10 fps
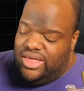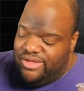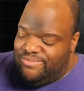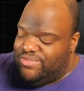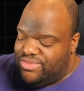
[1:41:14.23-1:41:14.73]

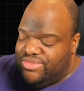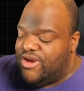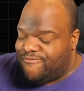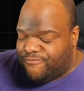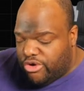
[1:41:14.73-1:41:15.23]
it, eh, eh,
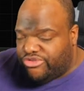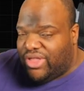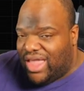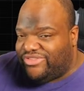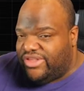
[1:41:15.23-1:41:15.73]
their
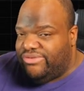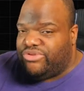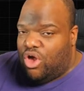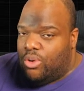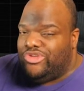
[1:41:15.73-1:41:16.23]
first act
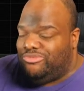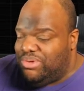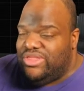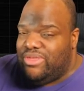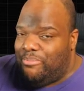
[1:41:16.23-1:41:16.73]
seems to always
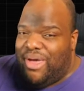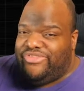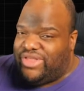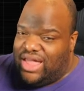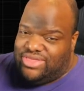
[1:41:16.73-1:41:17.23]
be the
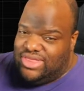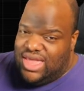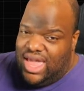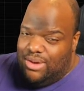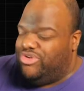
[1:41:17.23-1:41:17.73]
best act of
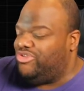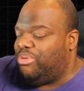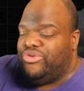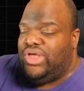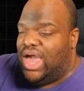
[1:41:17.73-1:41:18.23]
the game,
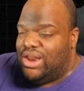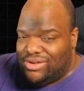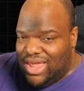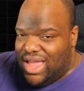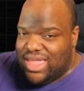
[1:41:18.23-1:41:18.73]
which personally I
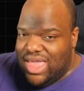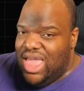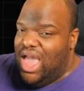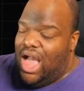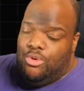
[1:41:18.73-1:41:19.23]
don't like.
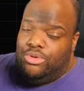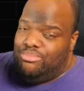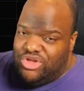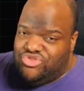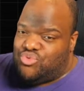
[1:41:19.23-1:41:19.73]
I
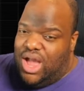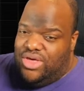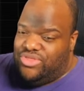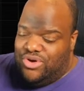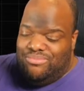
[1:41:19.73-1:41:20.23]
would much
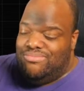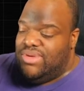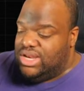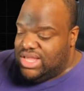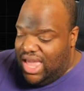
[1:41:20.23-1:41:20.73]
rather
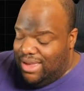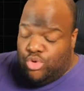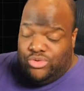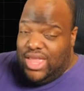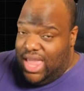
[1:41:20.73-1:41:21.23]
mid
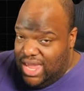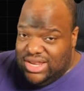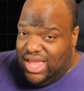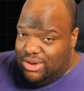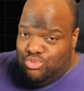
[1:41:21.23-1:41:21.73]
game or the
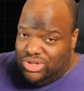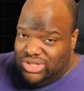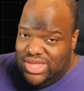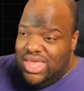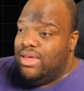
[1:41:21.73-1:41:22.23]
end game
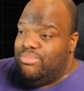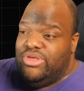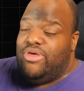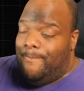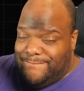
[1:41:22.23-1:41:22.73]
really
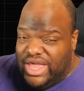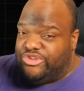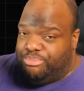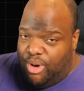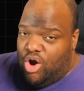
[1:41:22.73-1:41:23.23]
be the
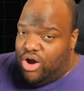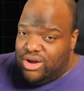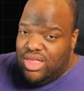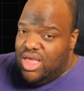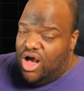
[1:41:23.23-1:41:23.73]
best
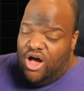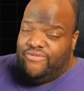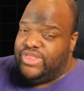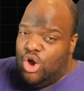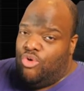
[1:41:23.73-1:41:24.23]
part
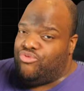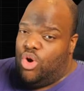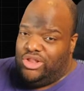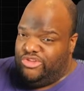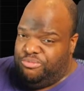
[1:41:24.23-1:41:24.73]
of the
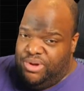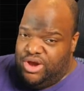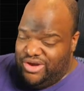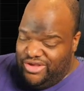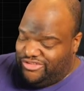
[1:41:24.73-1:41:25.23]
overall
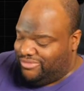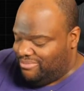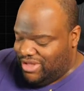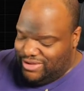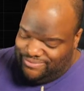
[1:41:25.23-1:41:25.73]
experience,
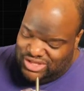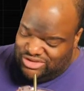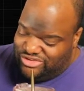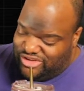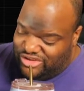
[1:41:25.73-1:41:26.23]
but
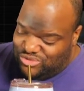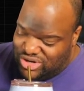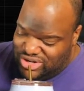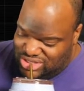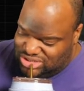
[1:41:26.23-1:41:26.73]
it just is
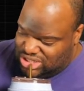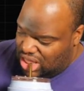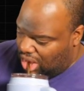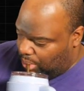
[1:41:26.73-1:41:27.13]
what it is.